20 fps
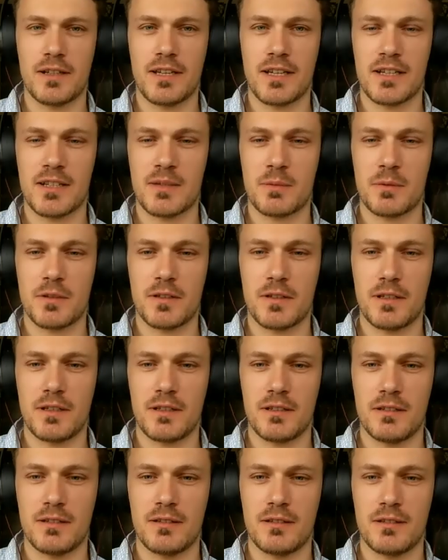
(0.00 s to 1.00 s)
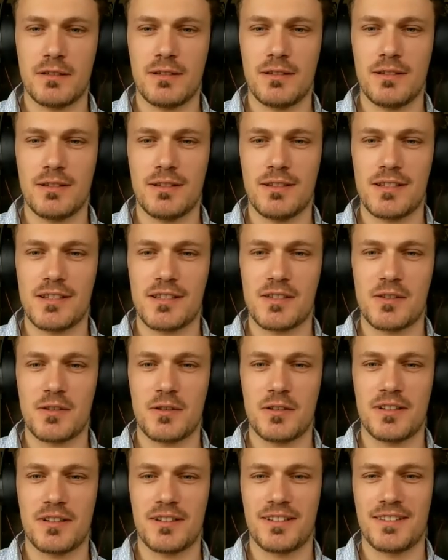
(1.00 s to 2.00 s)
expert here is
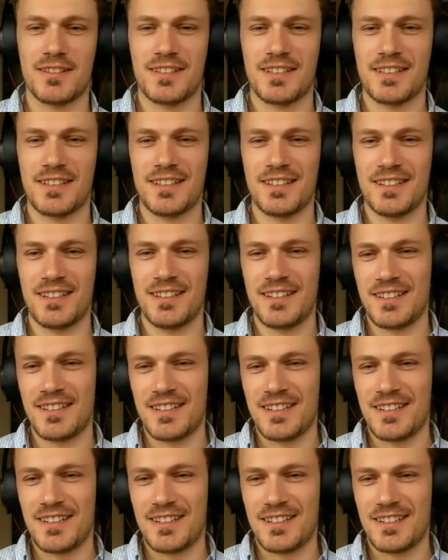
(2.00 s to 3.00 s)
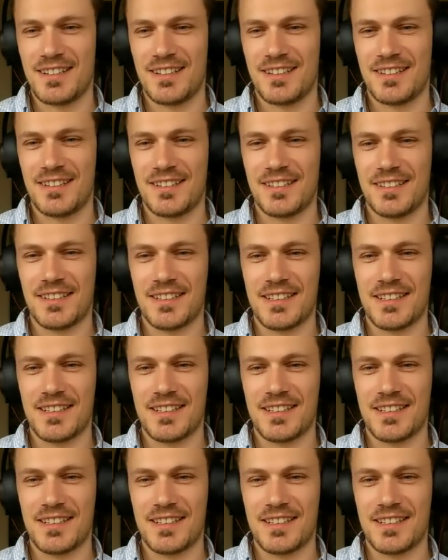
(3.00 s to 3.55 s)
CERN, I think. At